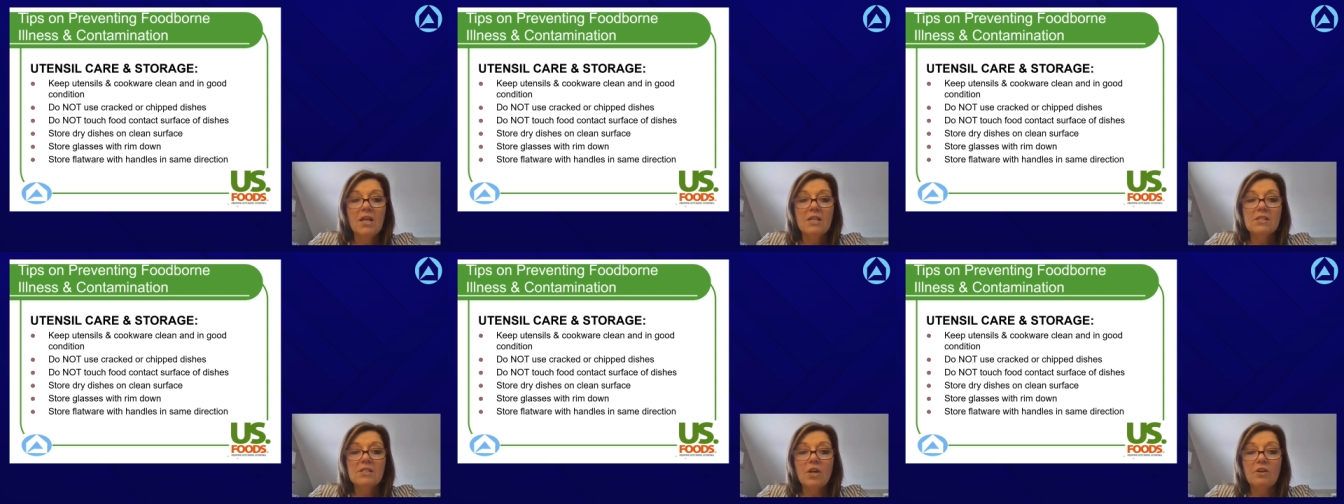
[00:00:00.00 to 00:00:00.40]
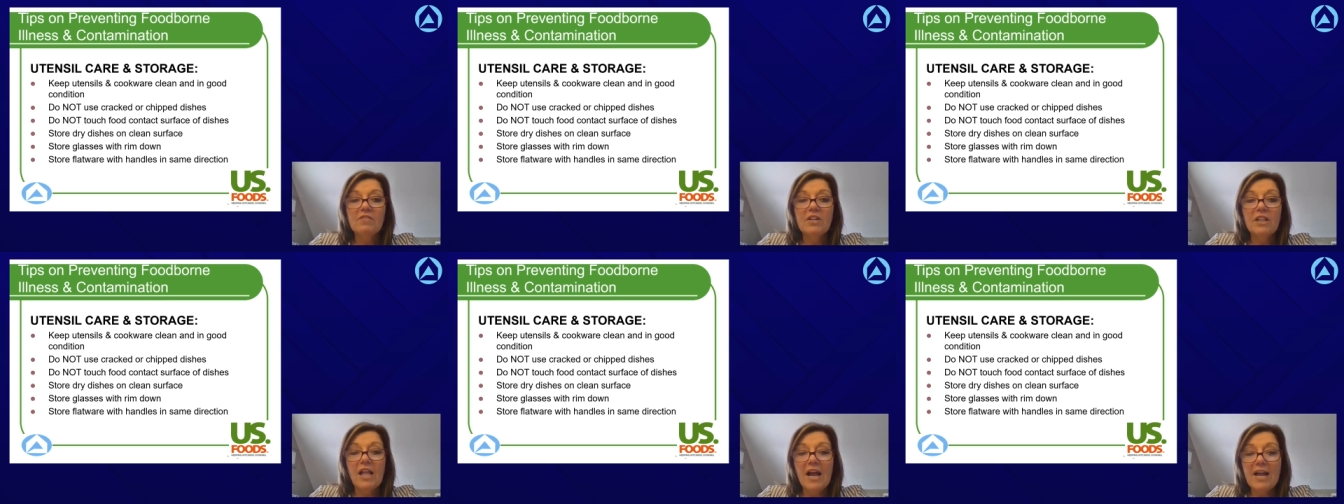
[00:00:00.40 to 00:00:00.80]
Serve
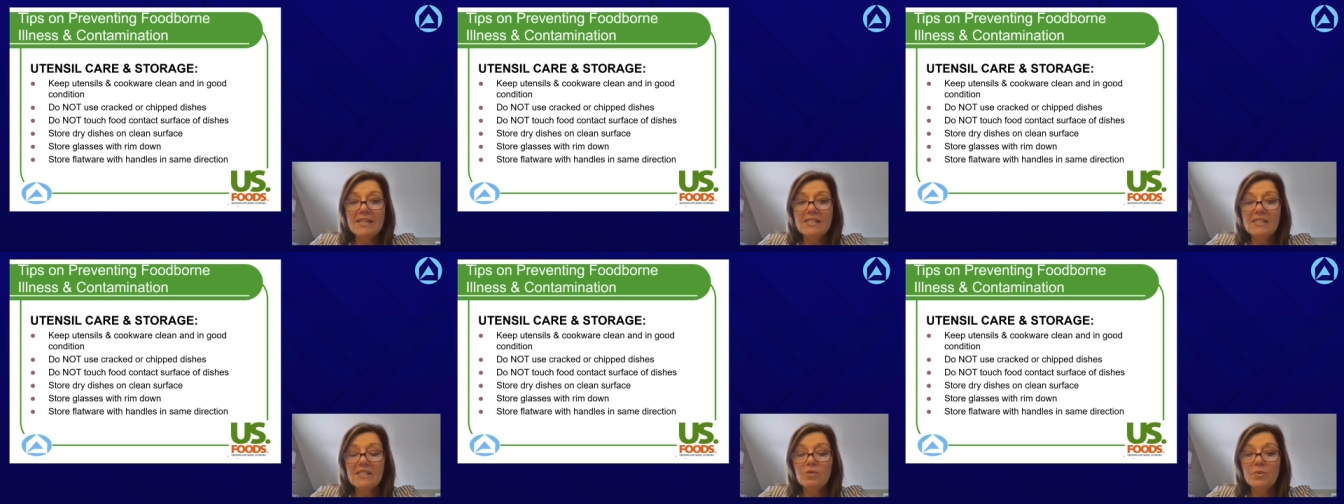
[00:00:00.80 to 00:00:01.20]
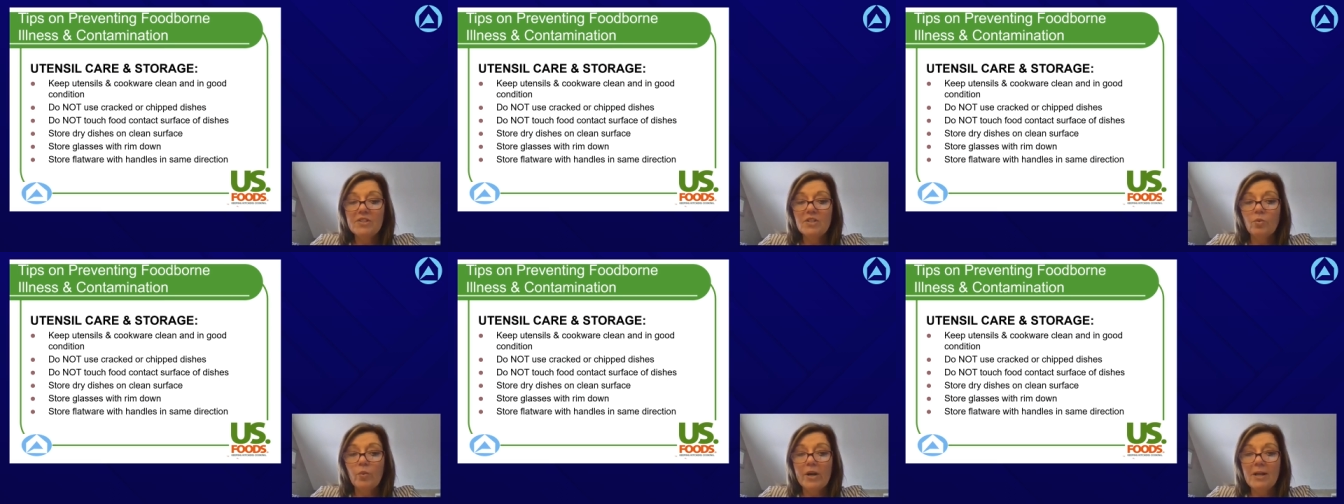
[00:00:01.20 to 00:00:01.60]
glasses with
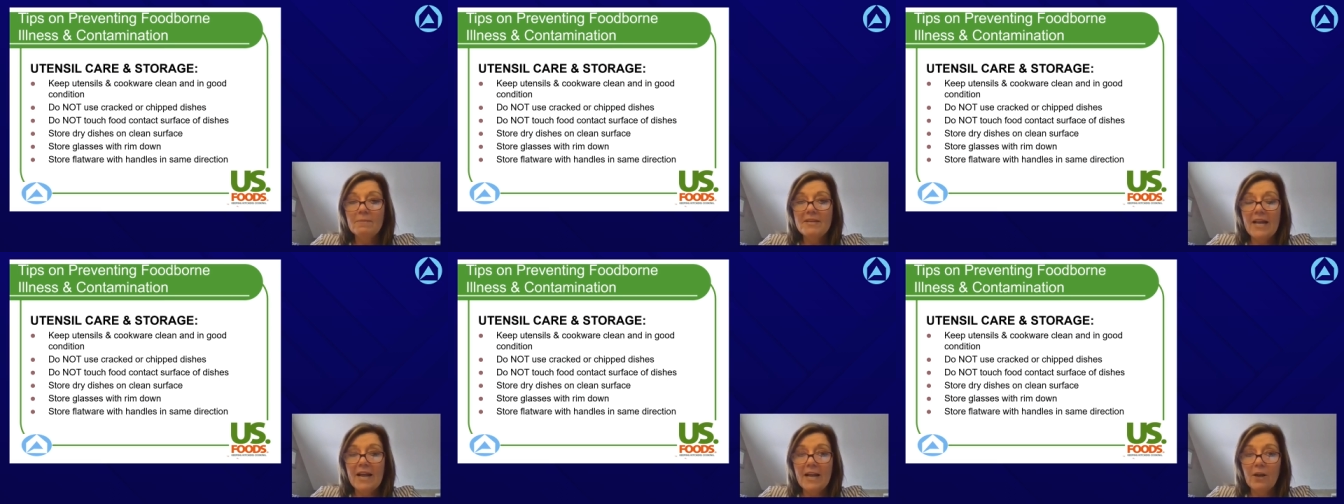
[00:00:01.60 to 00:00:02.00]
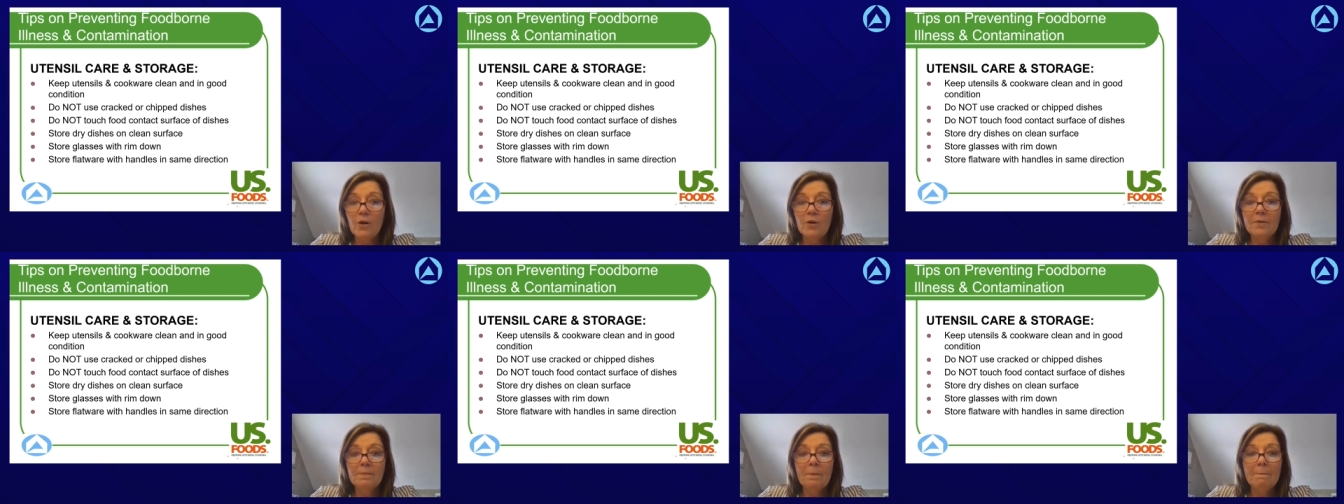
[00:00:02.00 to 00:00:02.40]
the rim
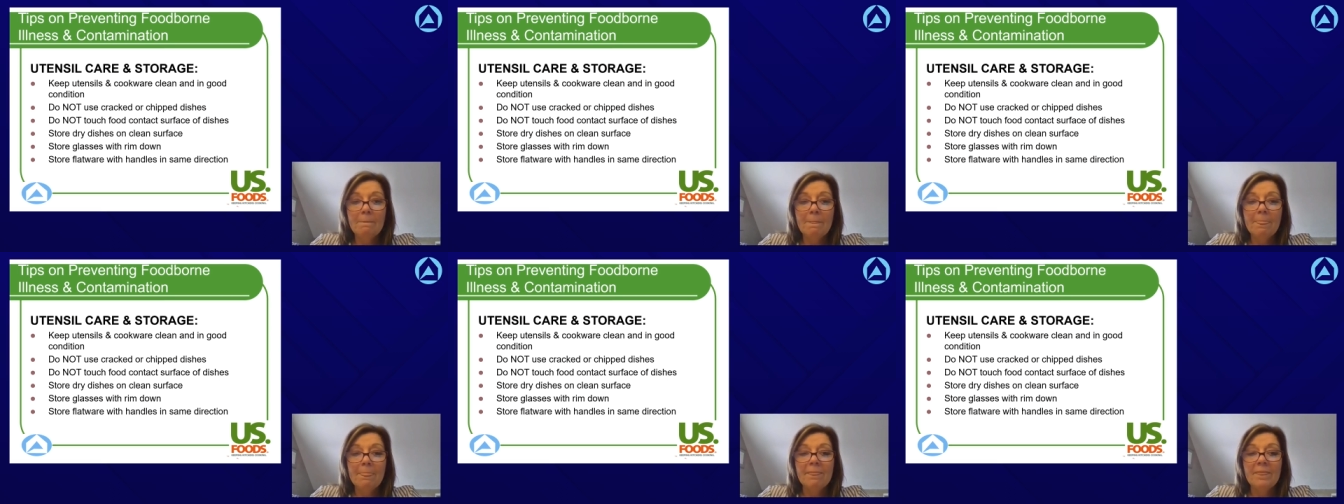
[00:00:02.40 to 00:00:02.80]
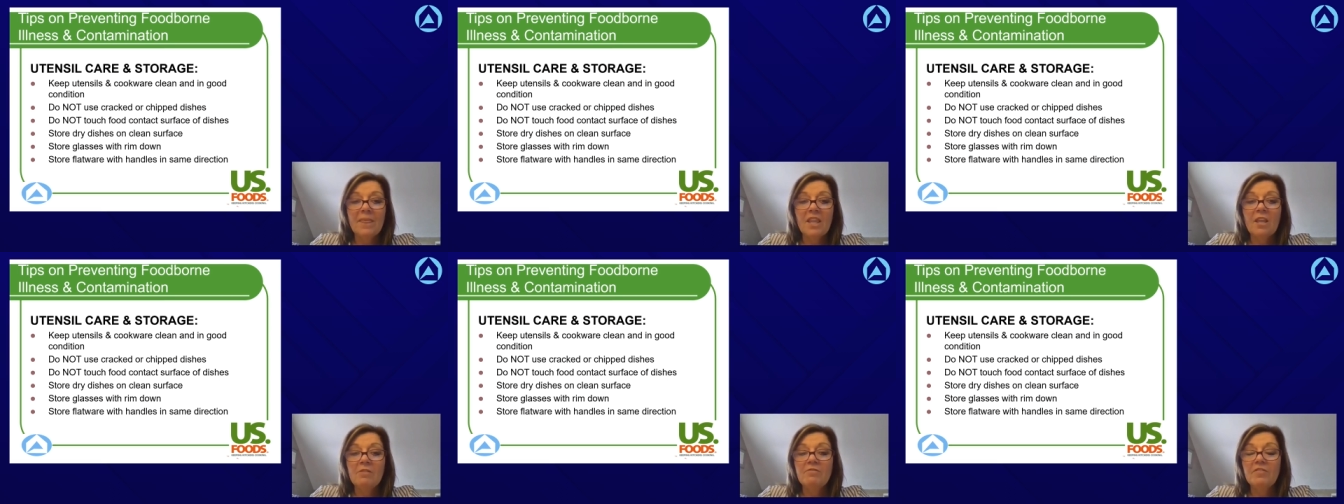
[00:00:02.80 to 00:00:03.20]
down,
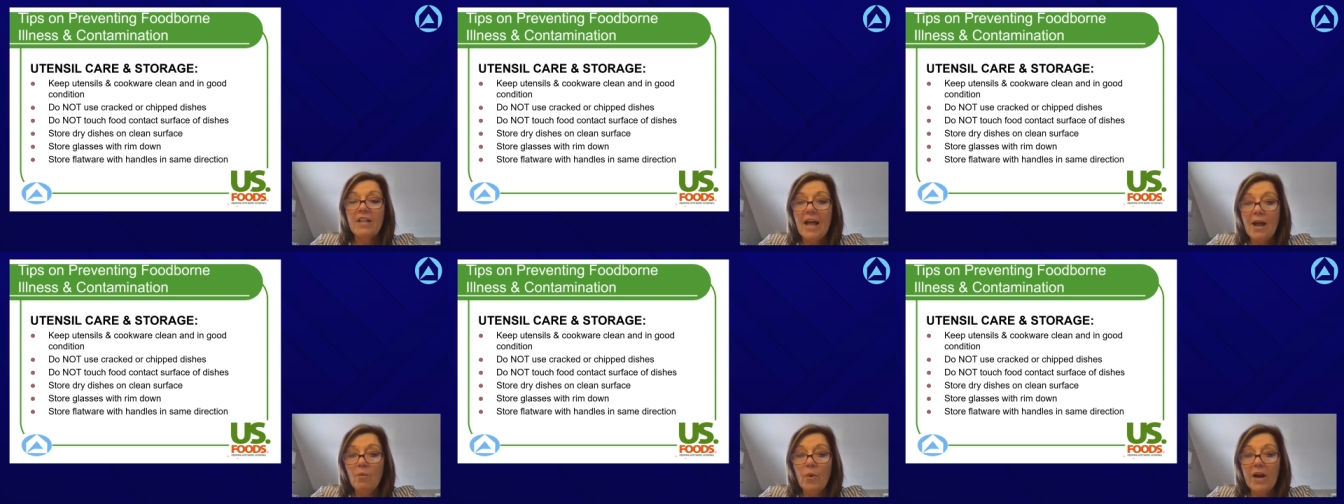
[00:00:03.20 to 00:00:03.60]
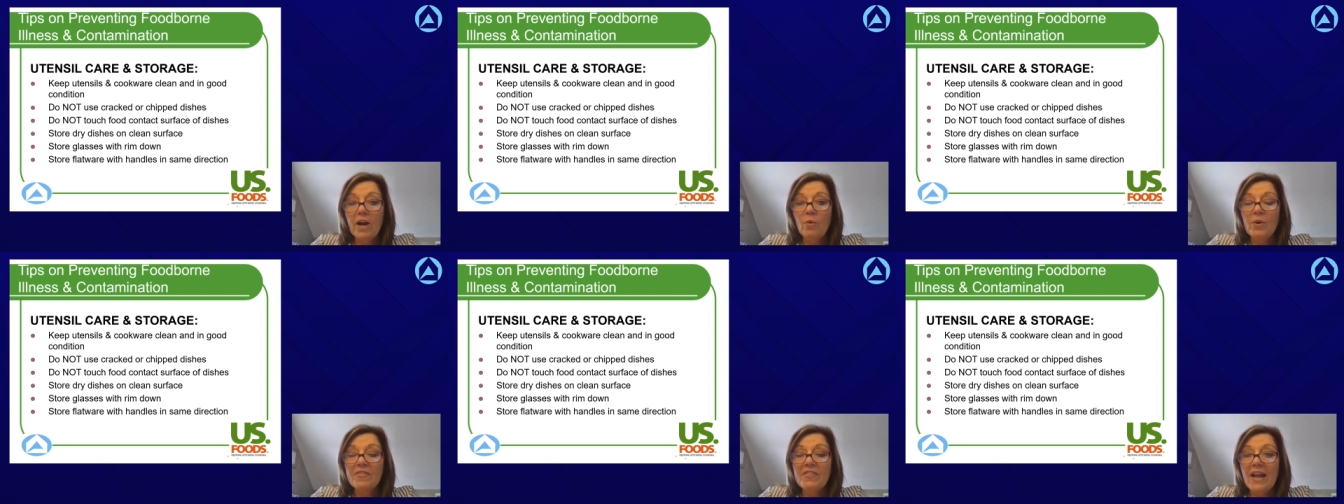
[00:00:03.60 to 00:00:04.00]

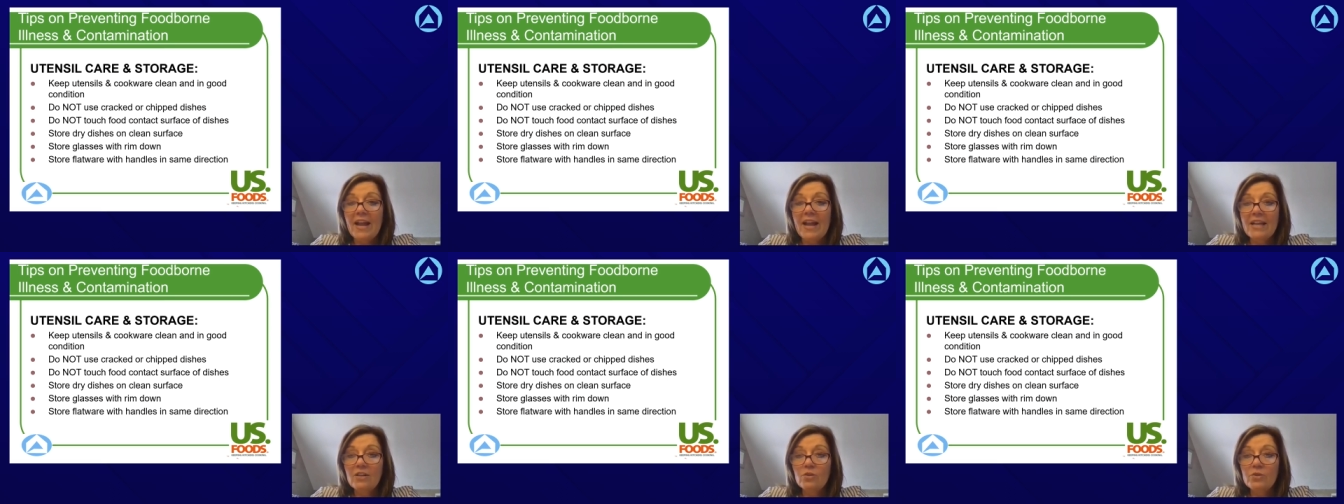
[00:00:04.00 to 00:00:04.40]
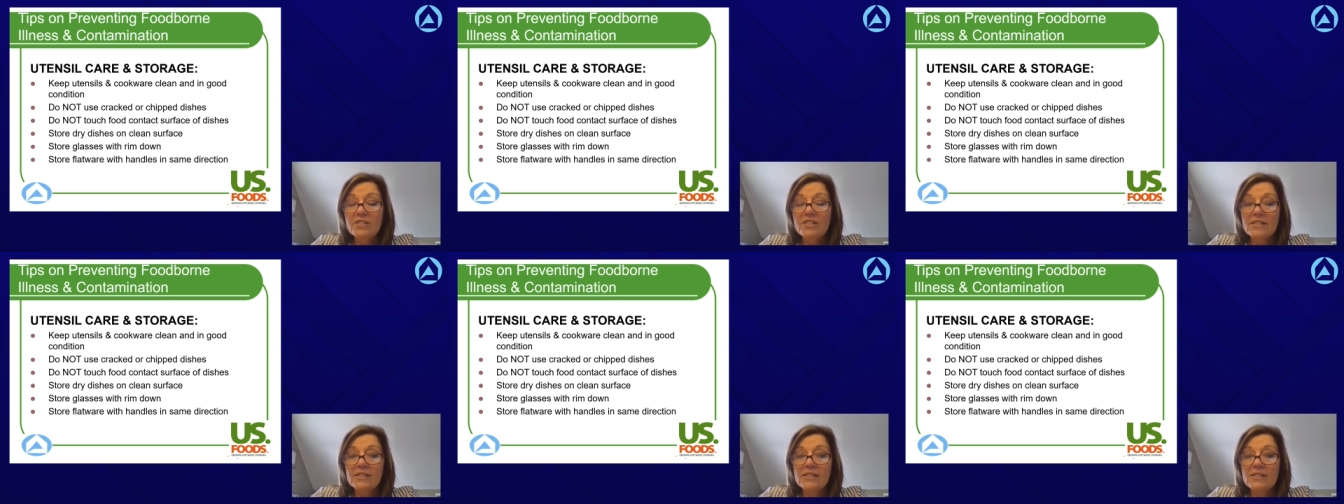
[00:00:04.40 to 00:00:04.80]
flatware with the handles
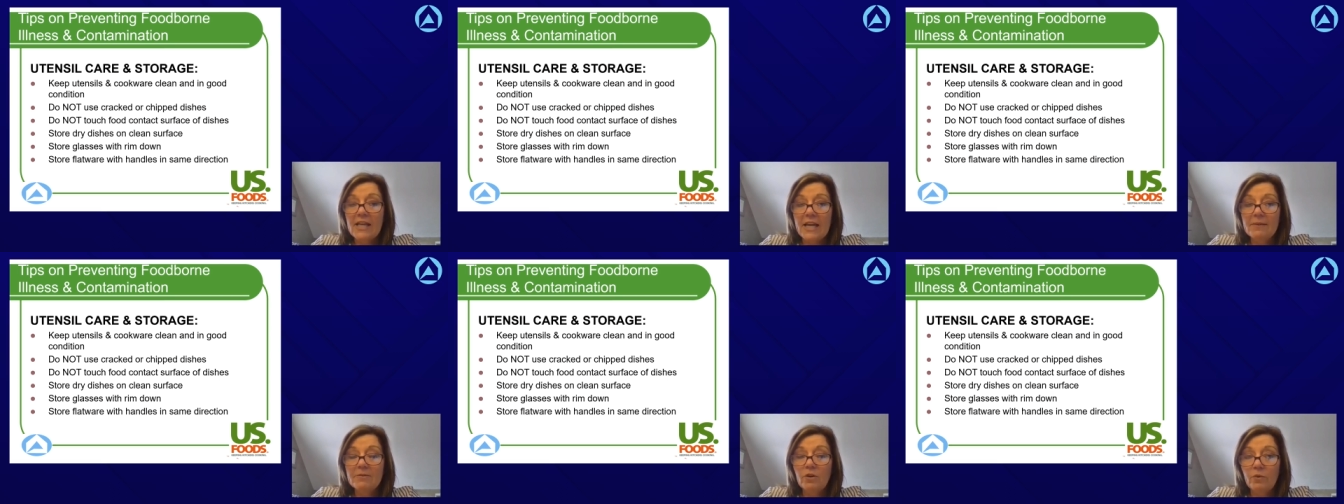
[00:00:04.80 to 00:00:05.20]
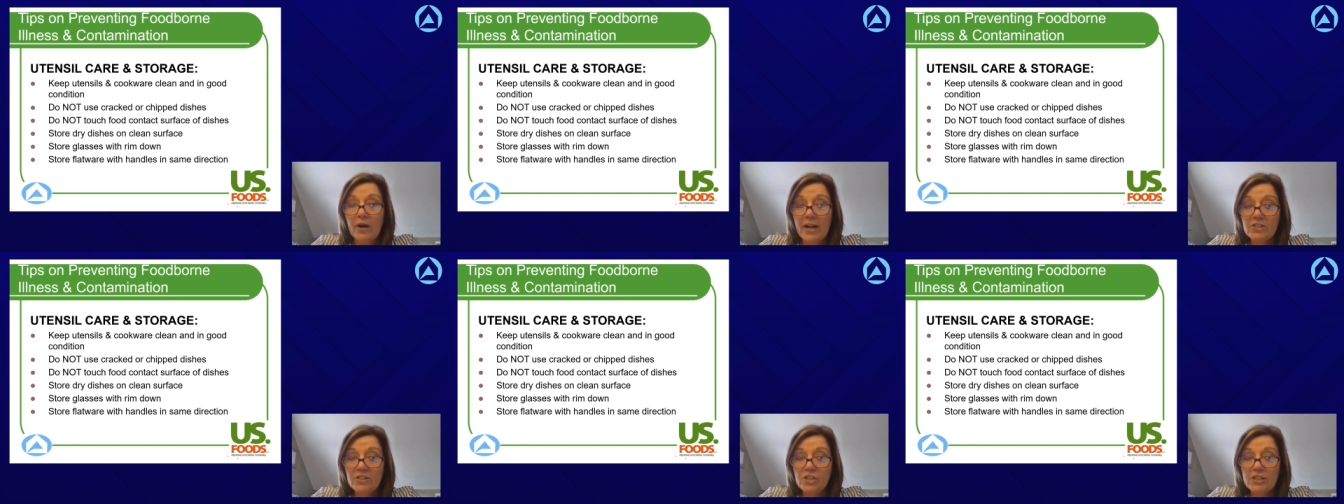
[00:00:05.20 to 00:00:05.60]
in the same
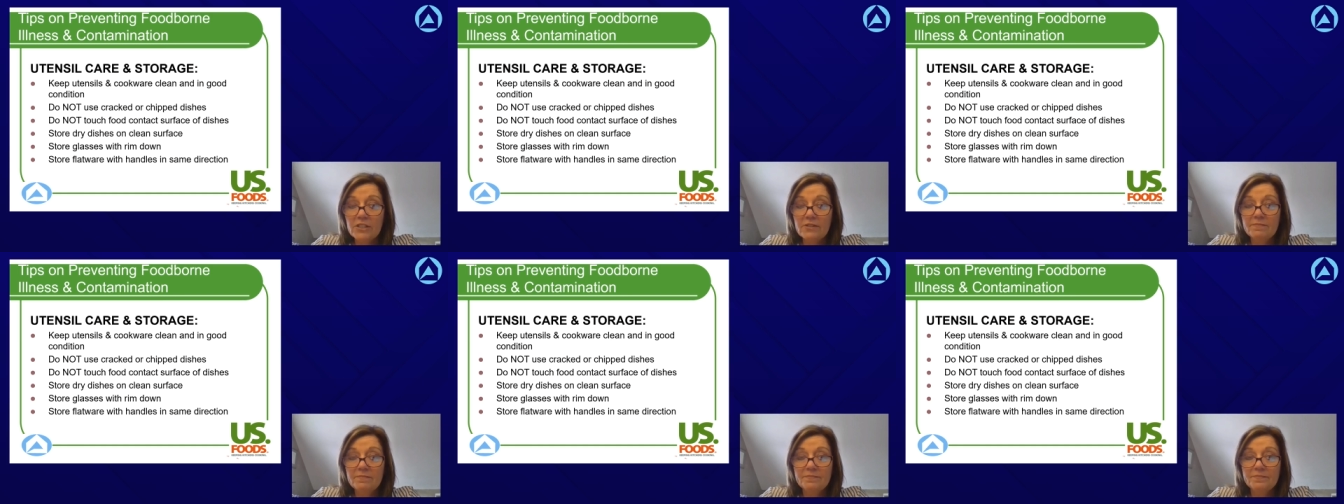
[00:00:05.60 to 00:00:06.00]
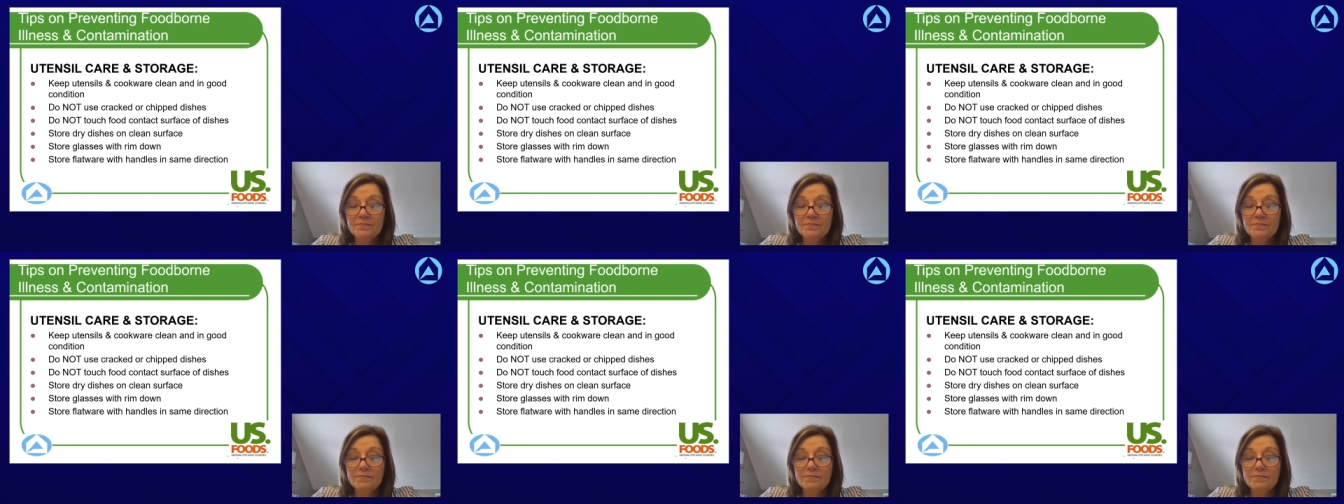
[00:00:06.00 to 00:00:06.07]
direction.